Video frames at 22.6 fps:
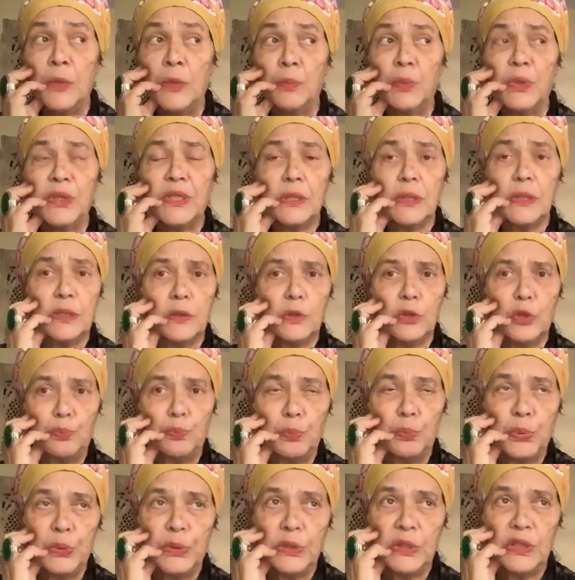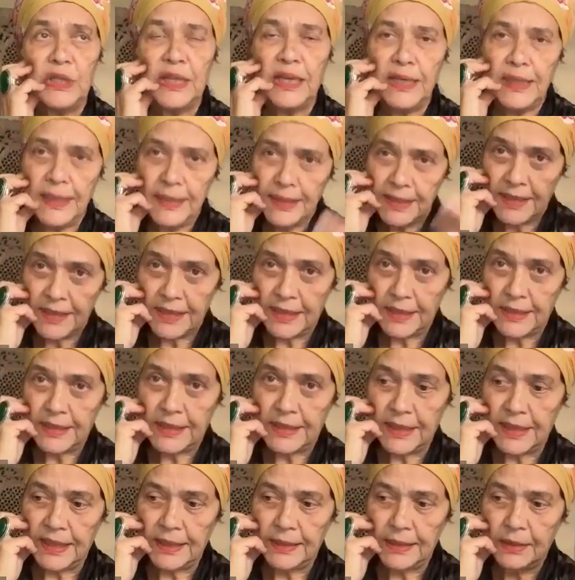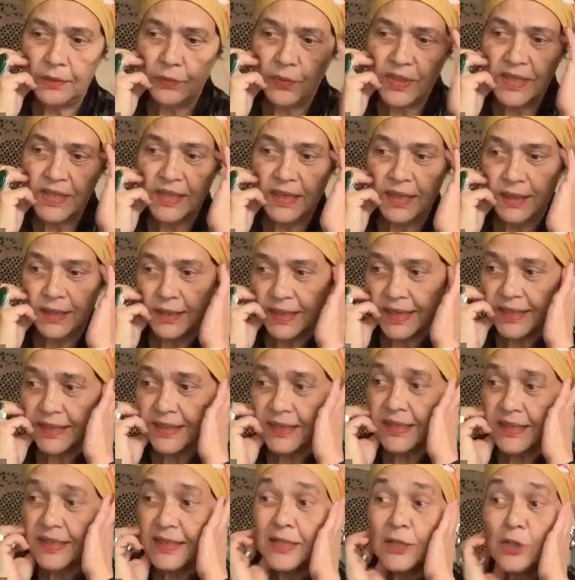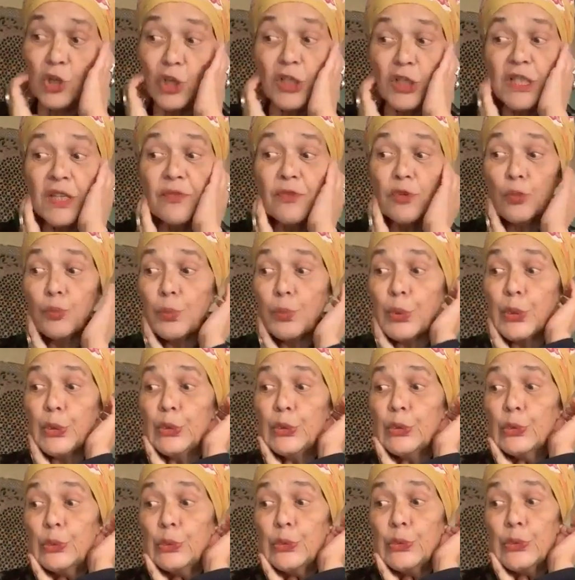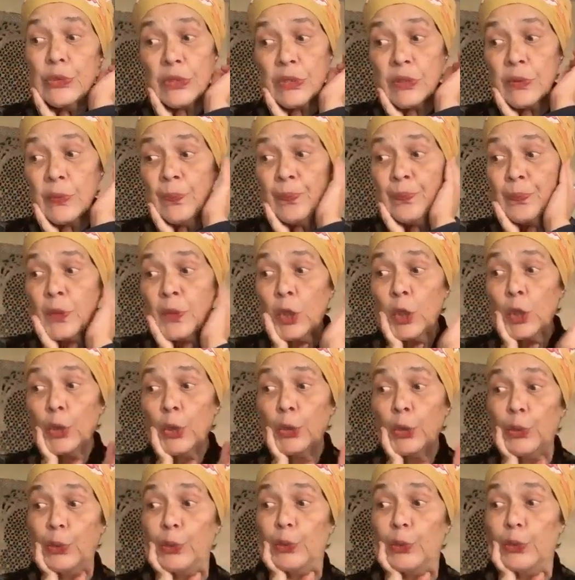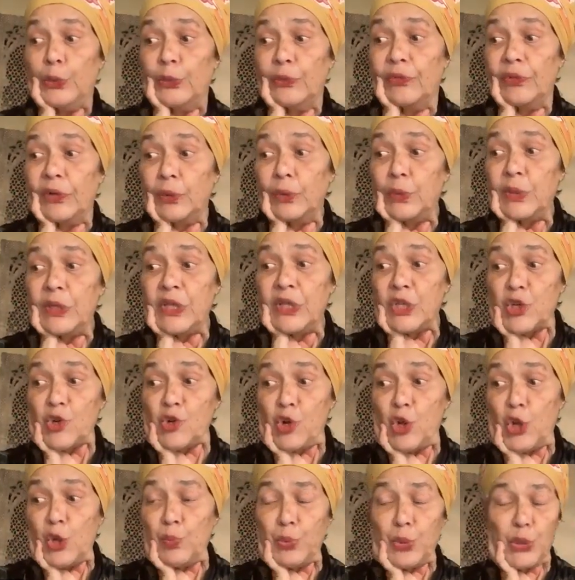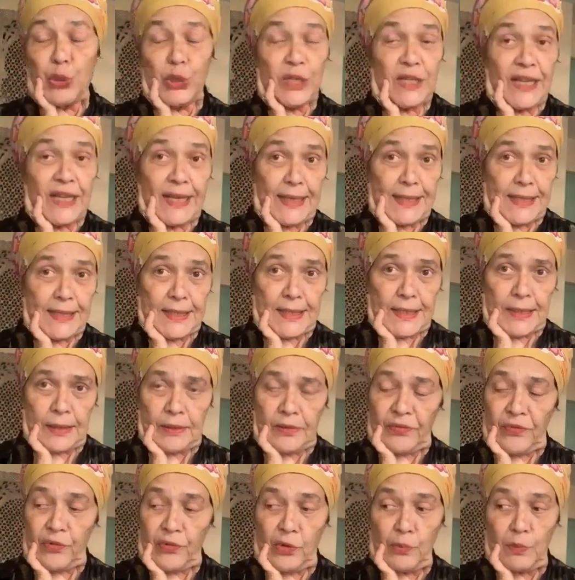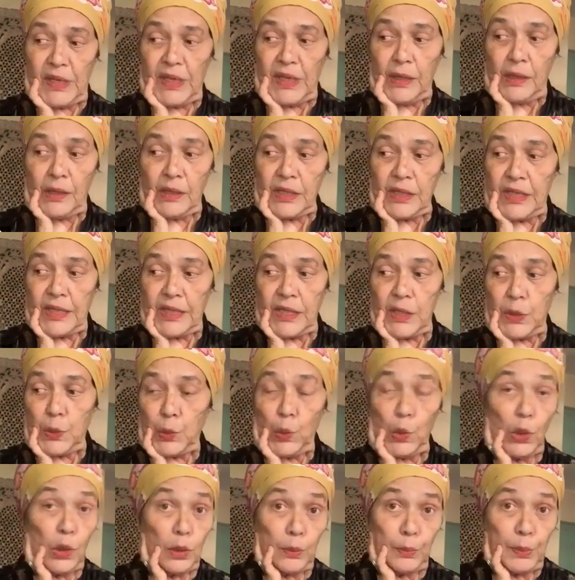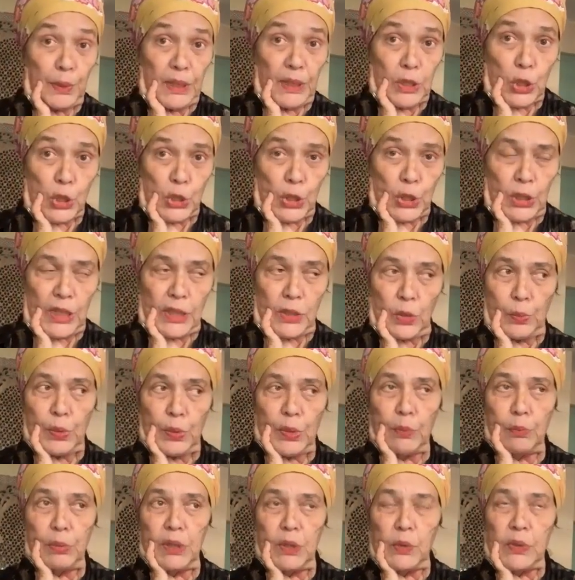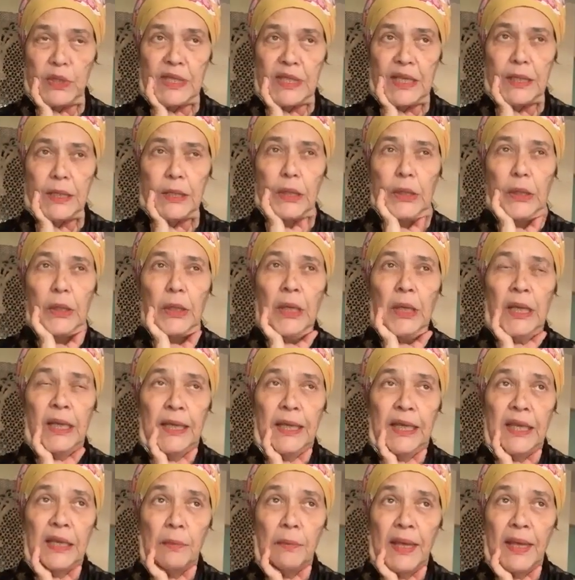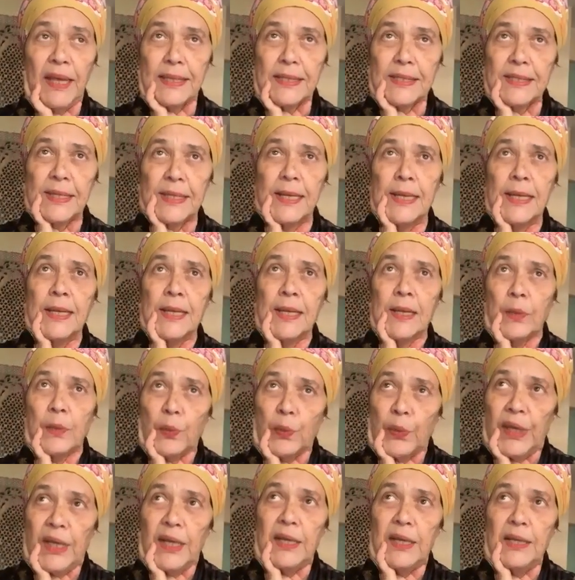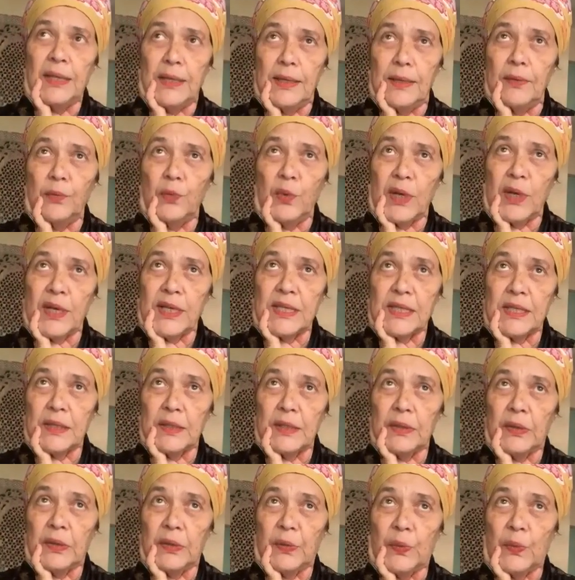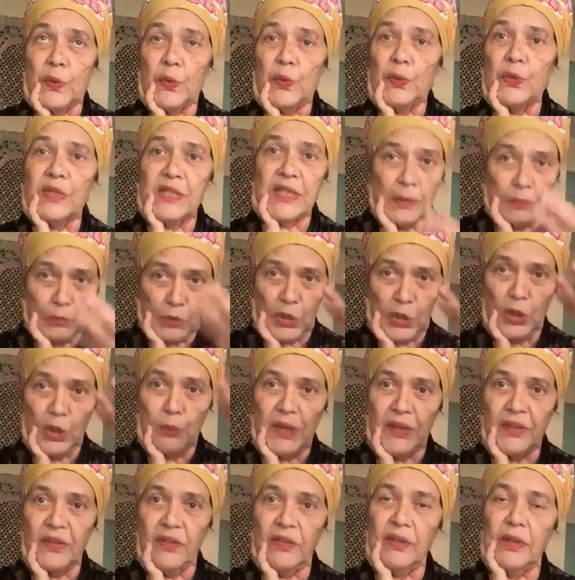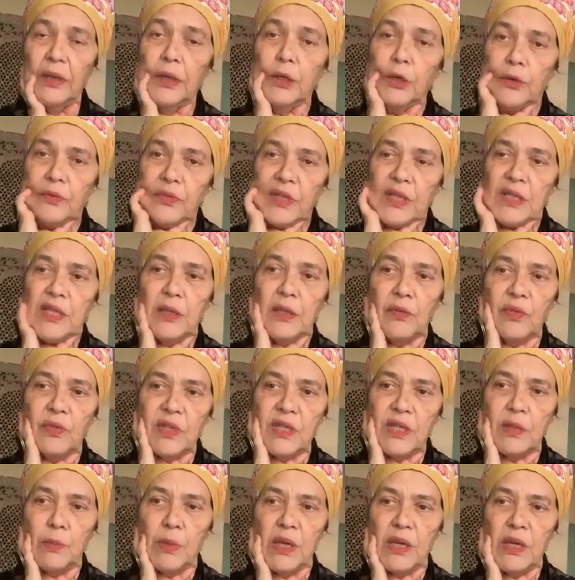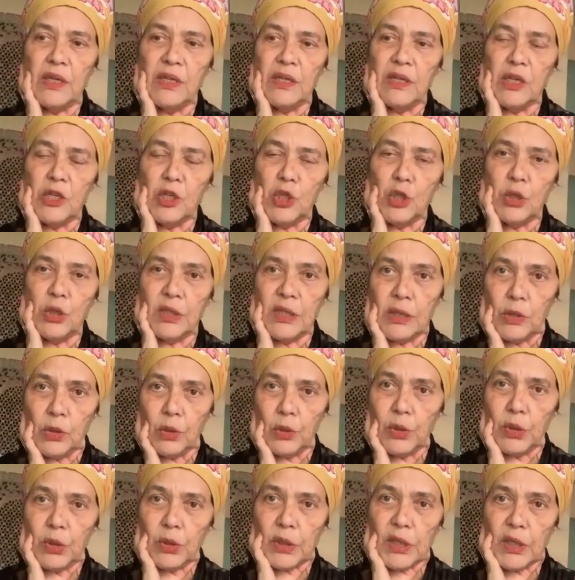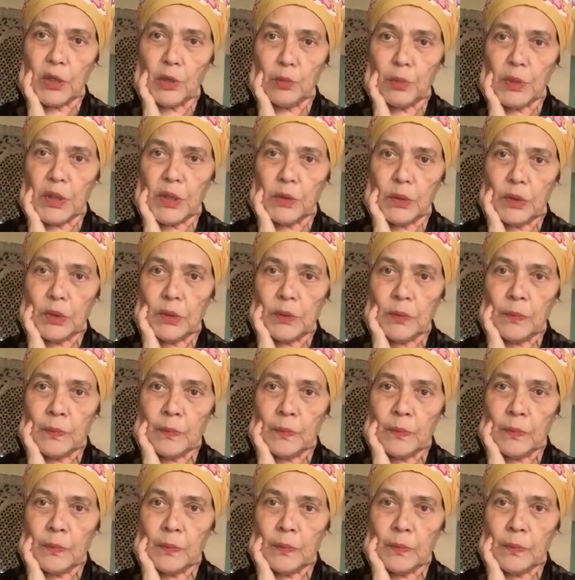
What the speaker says: But the idea that was that, and it did not even produce a very strong protest from the artists who are being shown at the Pompidou Center in Metz, really was a symptom, I think, of this invisibilization that you're talking about.